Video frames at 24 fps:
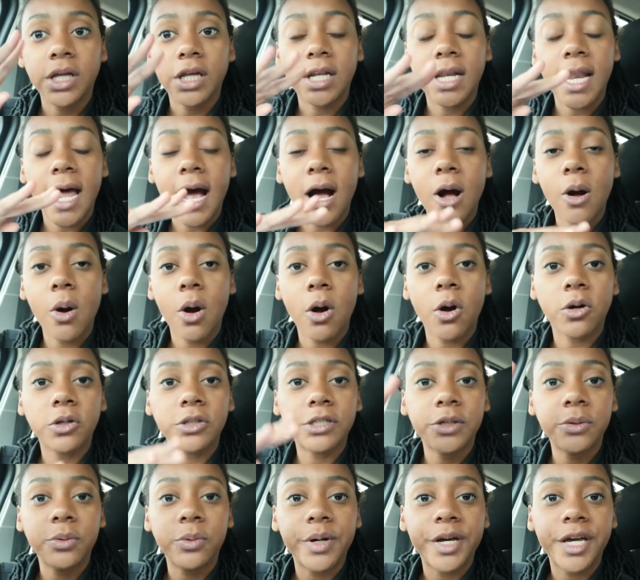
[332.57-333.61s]
and now all
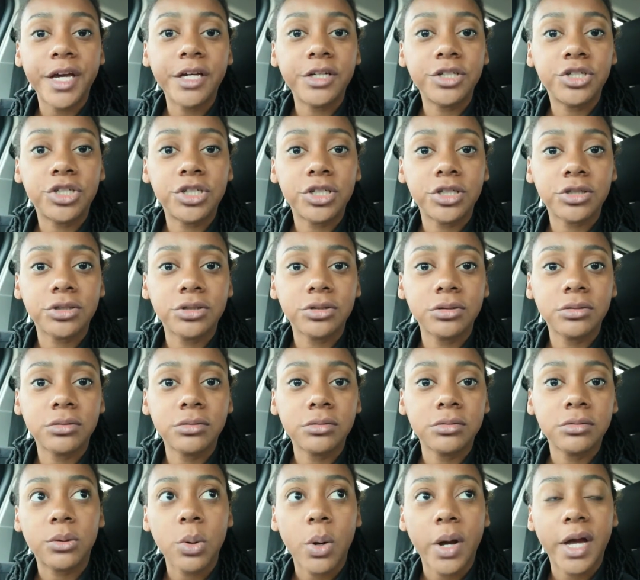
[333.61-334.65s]
the way to
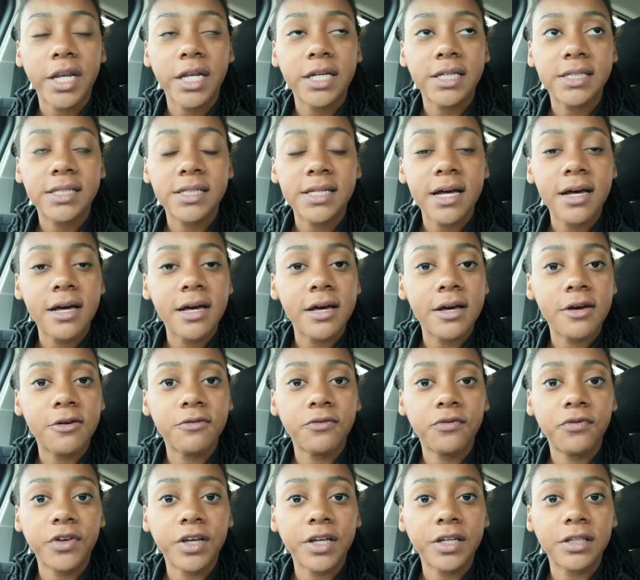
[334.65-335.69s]
20
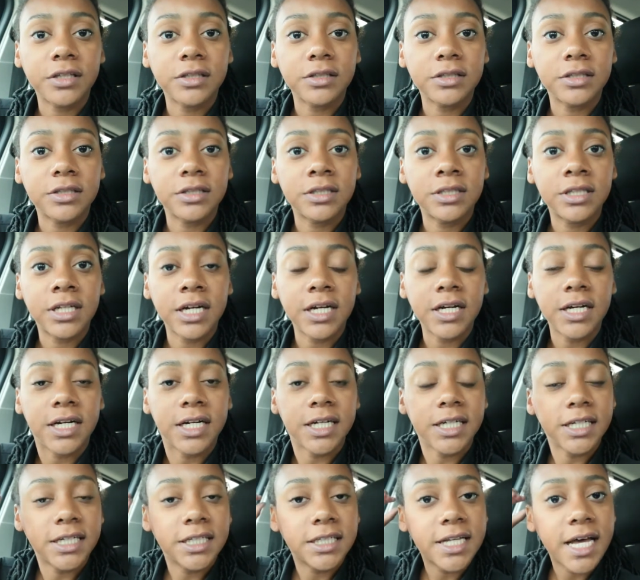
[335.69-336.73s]
something,
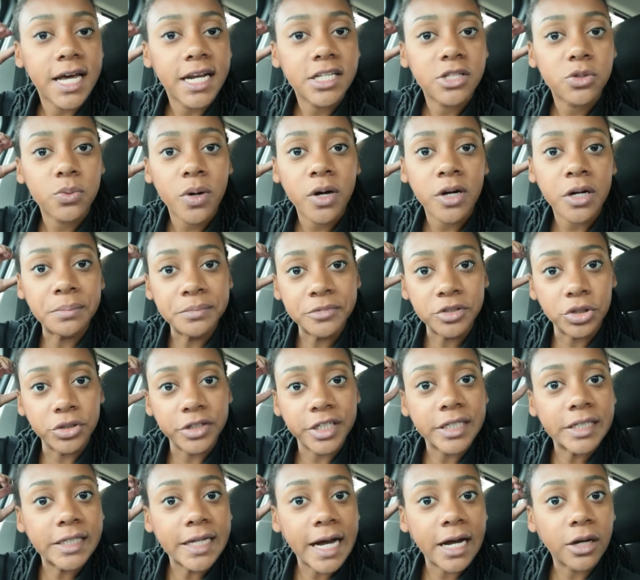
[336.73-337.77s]
30, that is what I'm
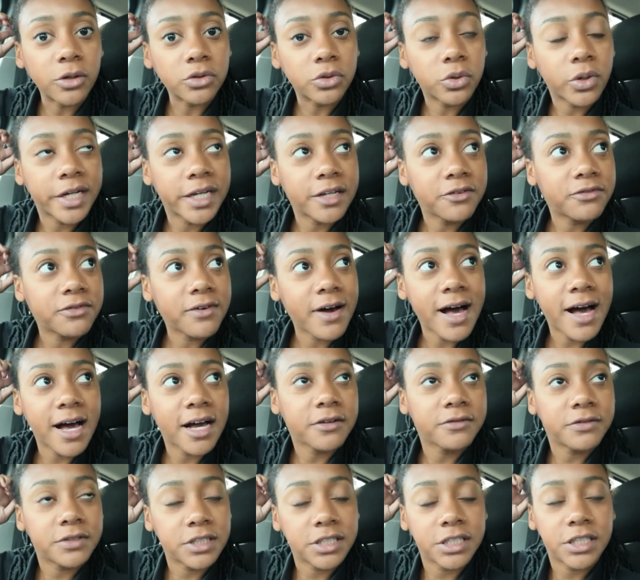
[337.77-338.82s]
doing now,
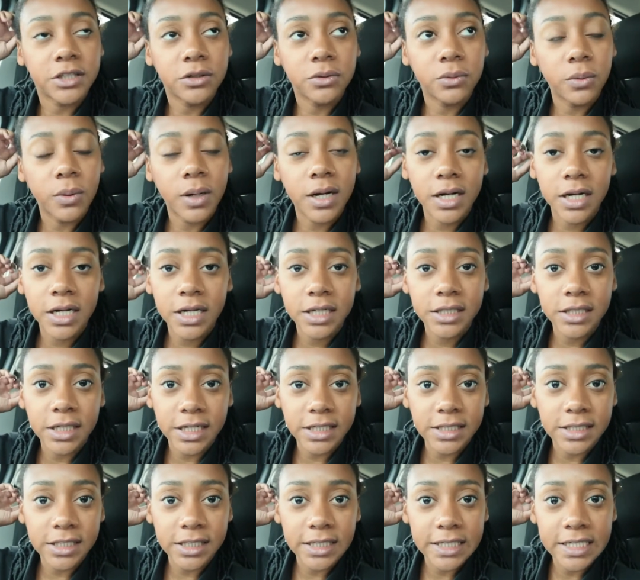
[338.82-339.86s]
25, 31,
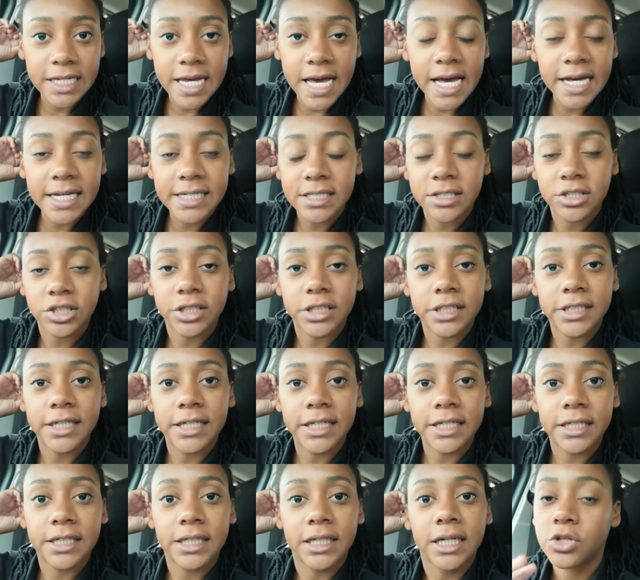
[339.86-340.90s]
I did
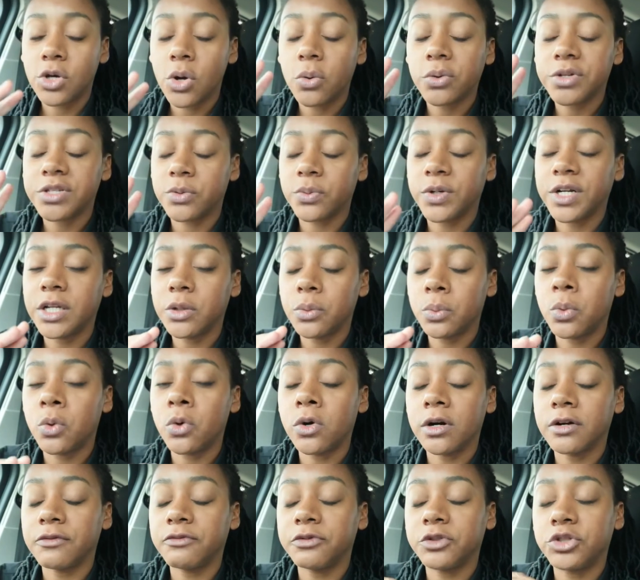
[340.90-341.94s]
yesterday. So it's really
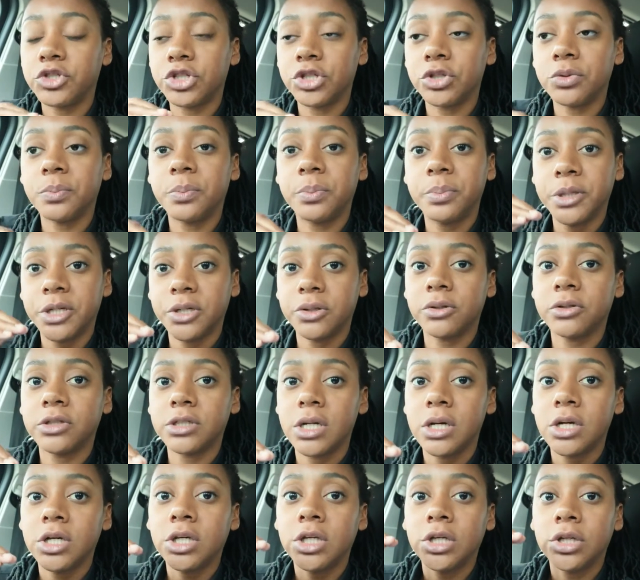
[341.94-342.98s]
worth to
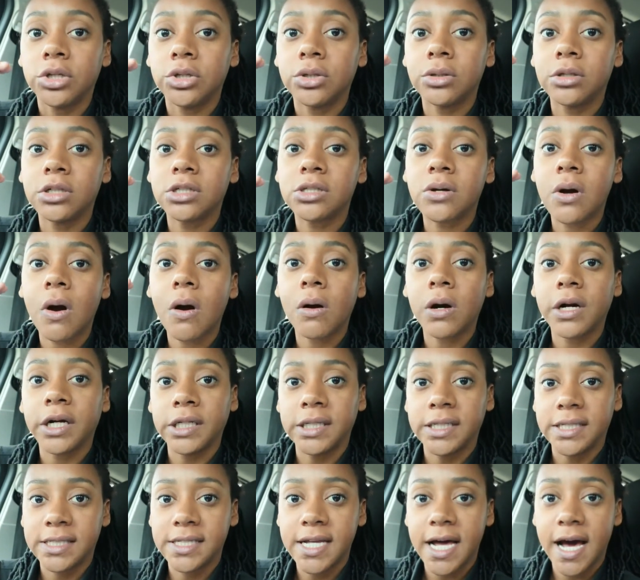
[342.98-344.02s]
build your score
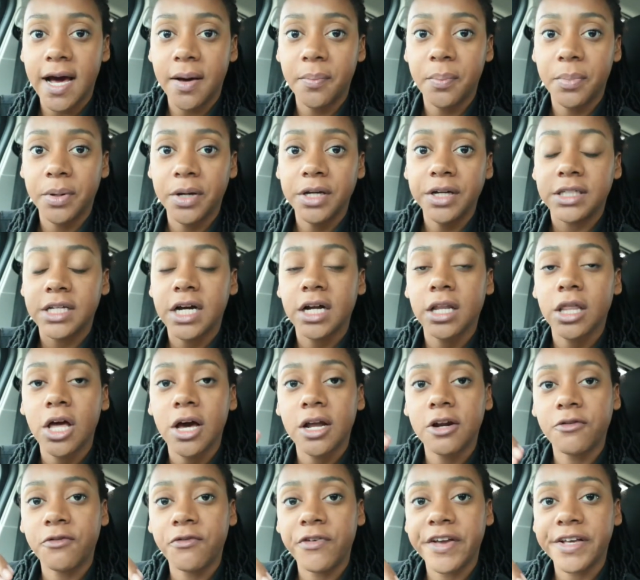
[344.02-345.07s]
in this app. There are a
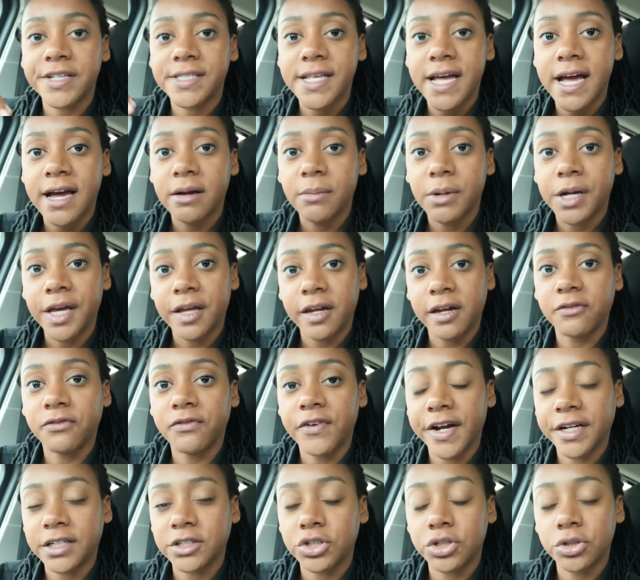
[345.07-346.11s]
lot of things that can
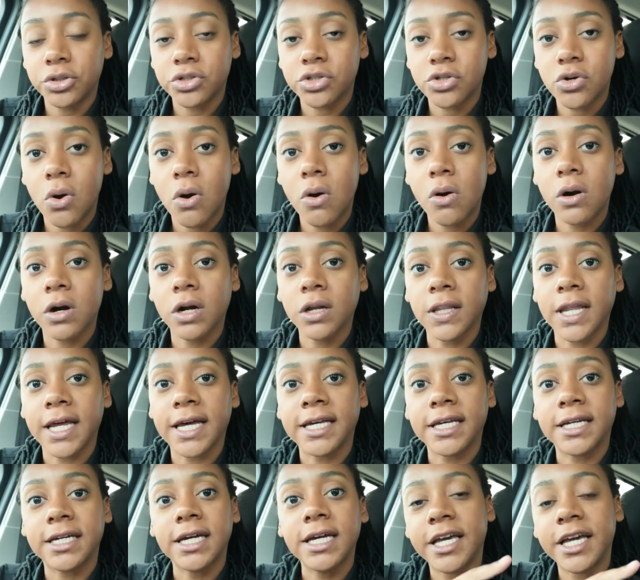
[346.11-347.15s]
affect your score,
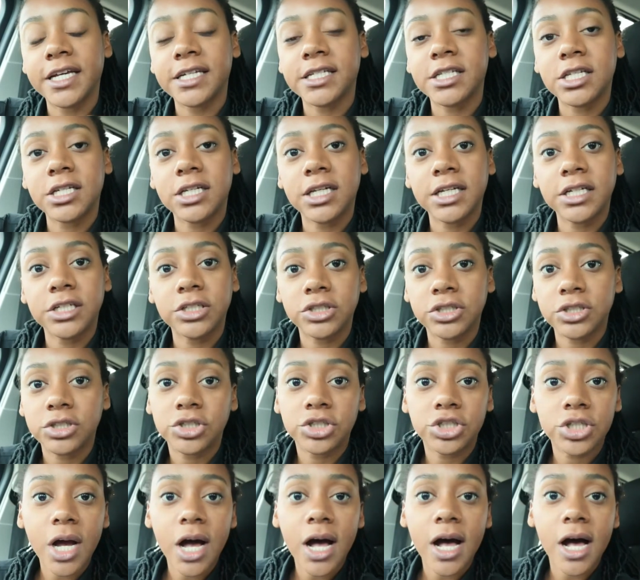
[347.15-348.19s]
like
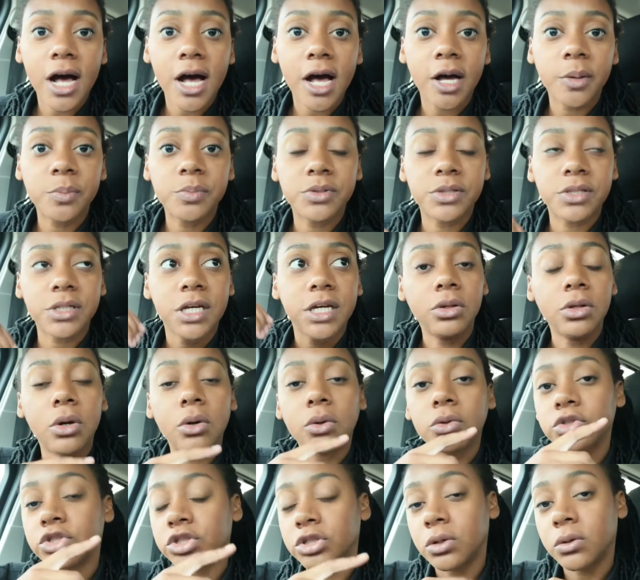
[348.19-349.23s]
canceling jobs,
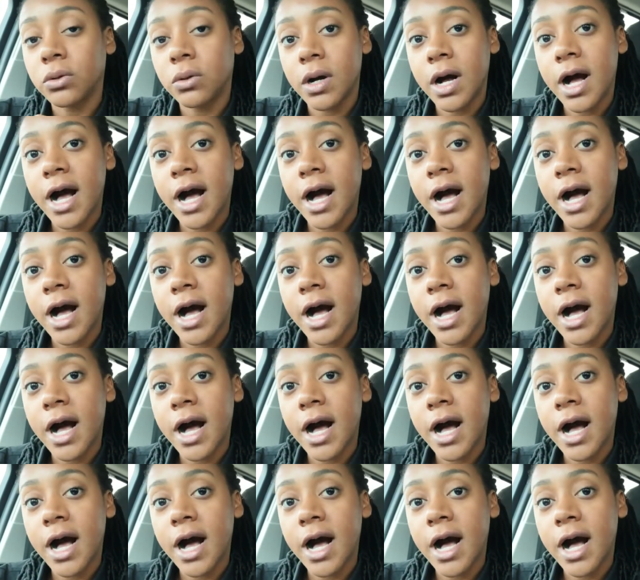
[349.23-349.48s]
no show